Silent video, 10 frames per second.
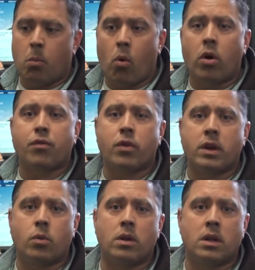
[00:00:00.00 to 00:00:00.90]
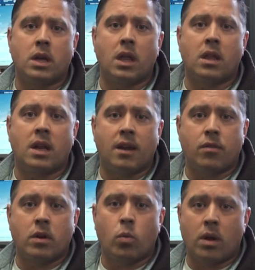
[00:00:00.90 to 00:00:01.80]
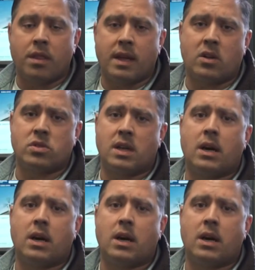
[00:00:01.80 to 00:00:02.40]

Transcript: more frequently than every 1,000